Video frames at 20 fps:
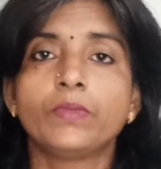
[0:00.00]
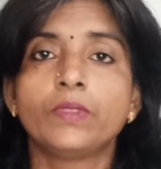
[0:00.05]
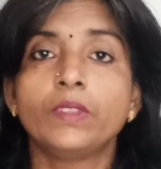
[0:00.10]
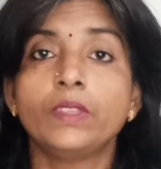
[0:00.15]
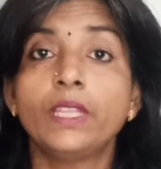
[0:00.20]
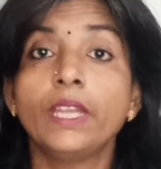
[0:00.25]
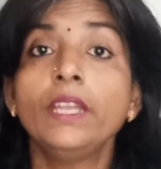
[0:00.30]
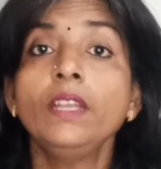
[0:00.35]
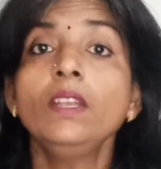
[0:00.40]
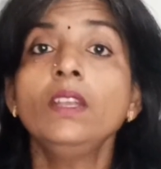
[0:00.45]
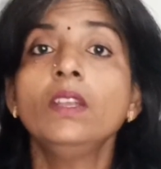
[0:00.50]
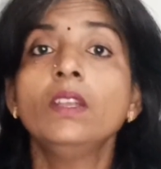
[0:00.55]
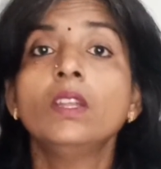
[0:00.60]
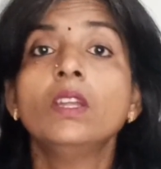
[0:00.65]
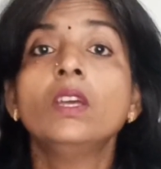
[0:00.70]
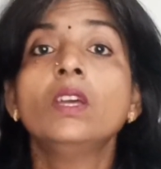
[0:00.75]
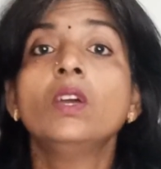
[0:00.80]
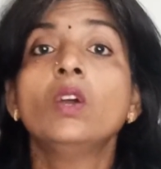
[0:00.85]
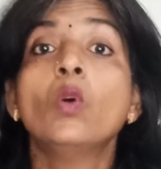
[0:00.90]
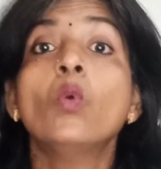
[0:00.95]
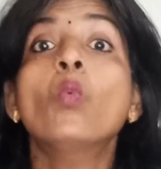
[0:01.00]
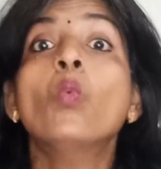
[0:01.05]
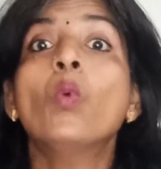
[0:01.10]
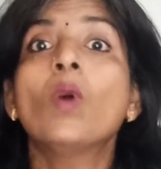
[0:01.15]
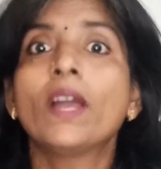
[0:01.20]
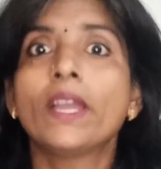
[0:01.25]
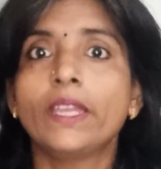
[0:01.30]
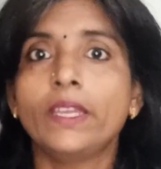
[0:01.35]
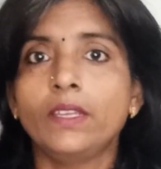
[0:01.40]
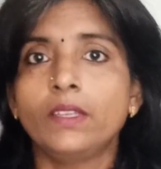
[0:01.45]
Then
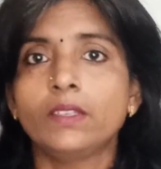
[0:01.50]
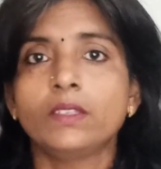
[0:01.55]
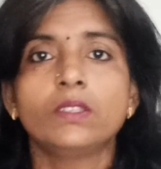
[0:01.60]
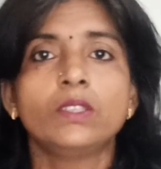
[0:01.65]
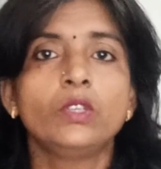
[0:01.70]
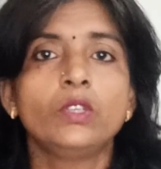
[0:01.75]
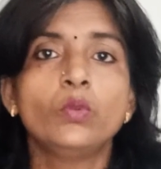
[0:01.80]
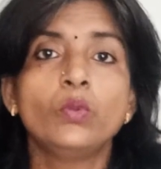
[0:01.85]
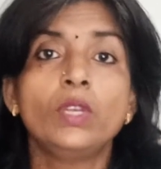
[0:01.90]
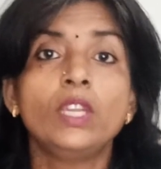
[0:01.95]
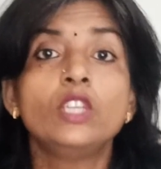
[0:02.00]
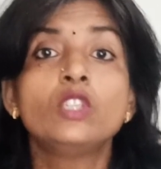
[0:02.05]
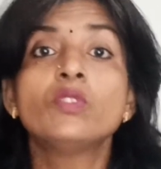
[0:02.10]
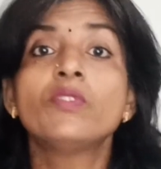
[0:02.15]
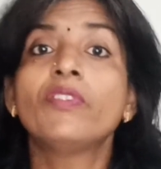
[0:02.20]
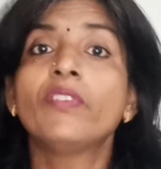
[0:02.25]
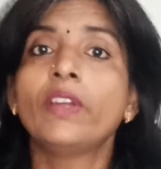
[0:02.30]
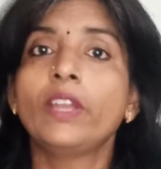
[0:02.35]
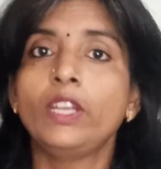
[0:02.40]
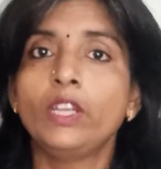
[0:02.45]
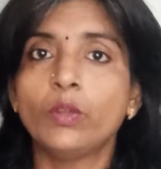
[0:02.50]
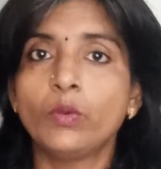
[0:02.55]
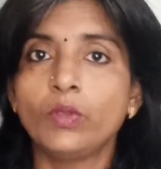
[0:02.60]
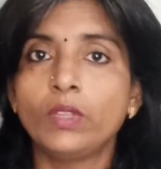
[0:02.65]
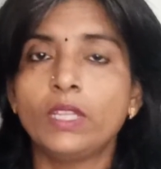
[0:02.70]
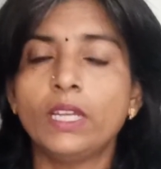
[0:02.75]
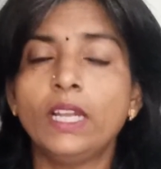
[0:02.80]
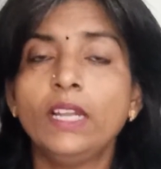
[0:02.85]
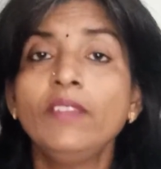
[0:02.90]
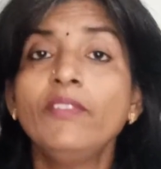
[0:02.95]
why? You need to find
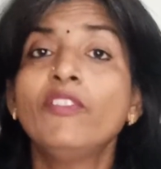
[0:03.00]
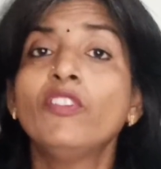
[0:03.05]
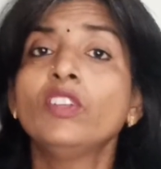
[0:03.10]
out that.